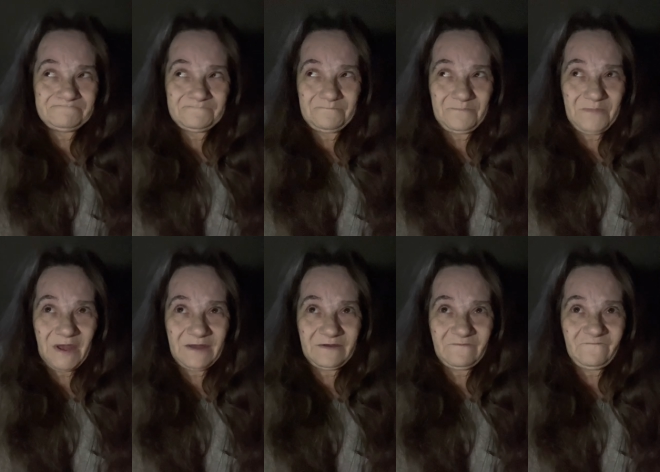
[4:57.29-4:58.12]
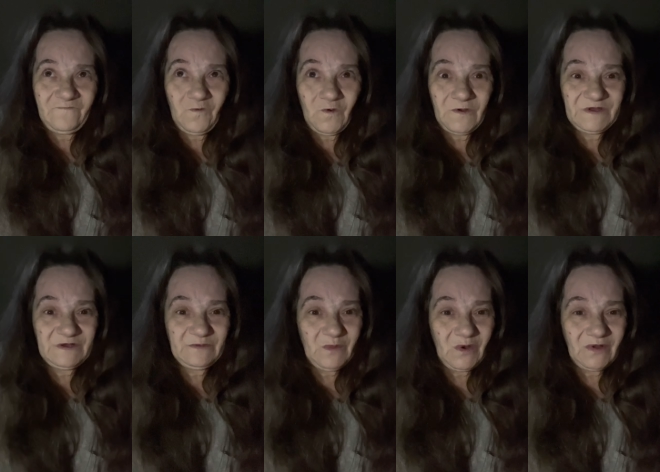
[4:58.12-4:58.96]
back and forth,
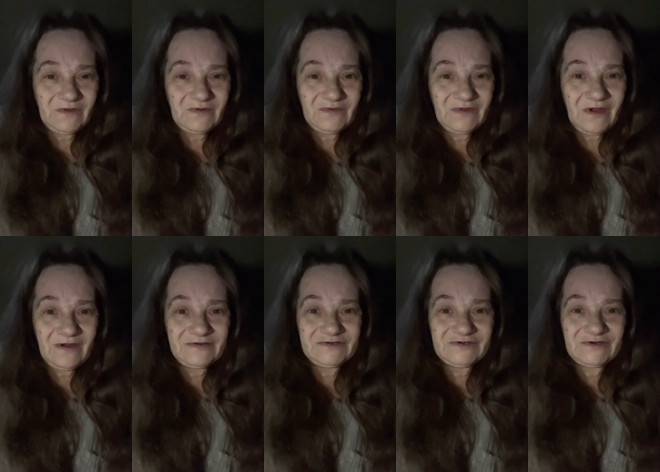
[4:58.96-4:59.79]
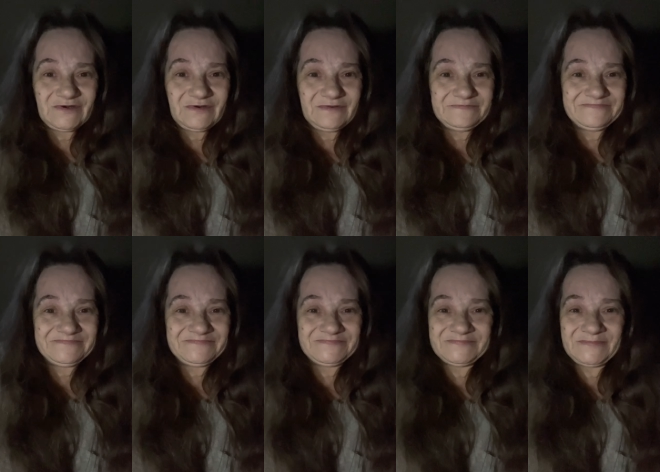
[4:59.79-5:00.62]
smaller, larger.
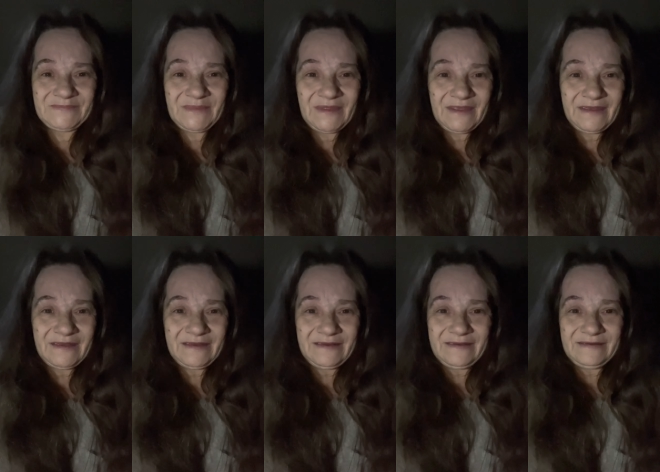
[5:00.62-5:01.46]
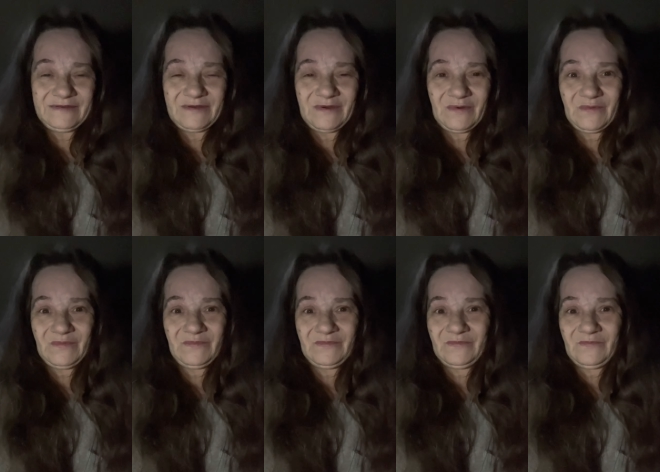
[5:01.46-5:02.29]
You know,
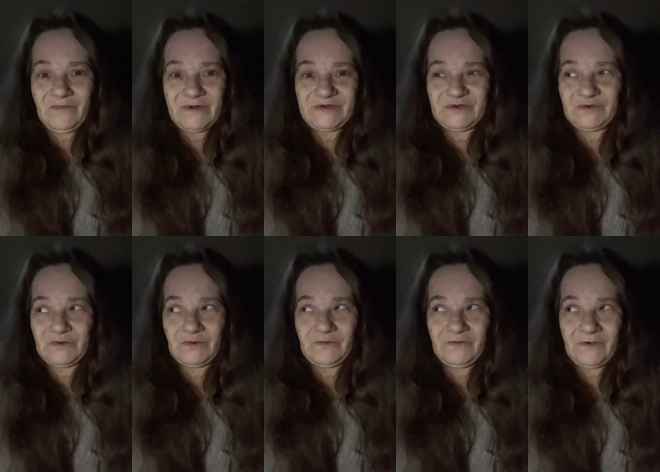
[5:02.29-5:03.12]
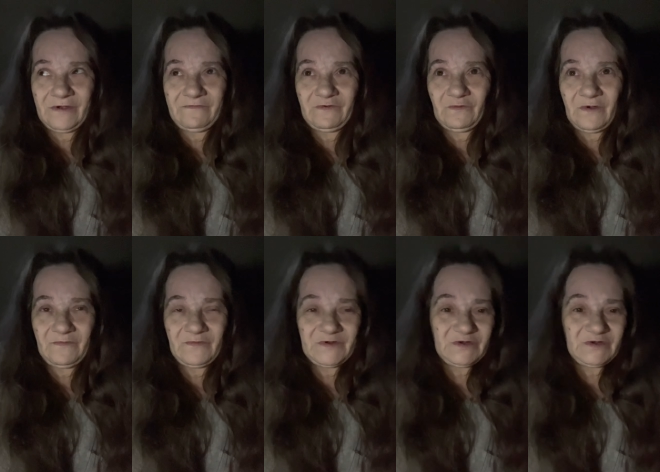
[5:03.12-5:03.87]
what's true for everyone was